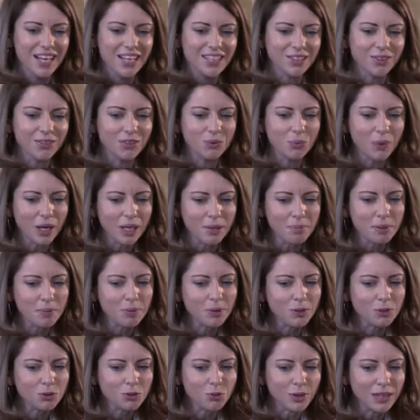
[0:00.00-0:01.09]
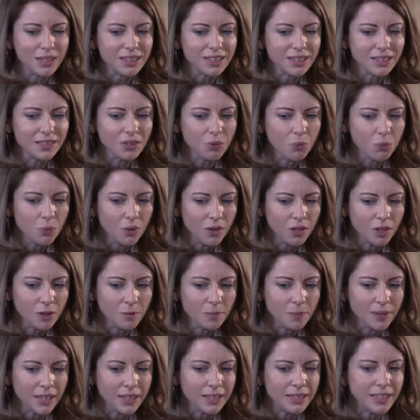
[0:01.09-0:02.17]
So the way people dress in the
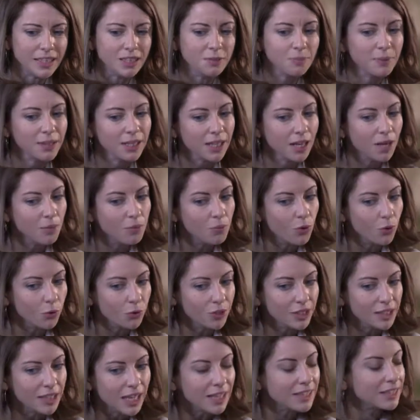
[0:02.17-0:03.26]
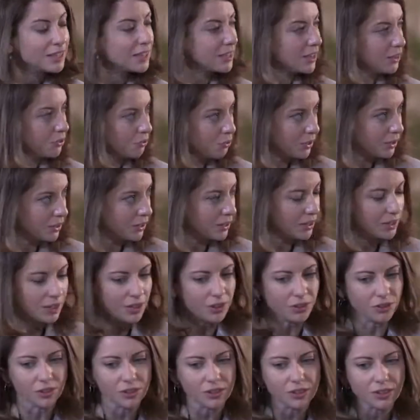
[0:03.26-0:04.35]
workplace has become more relaxed in recent
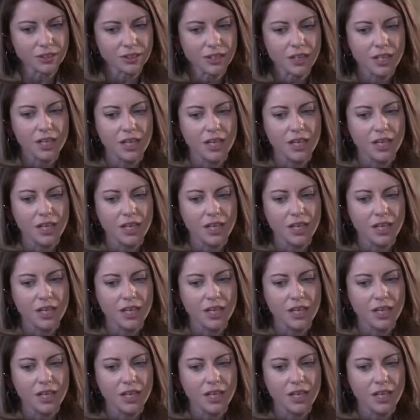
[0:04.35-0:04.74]
years.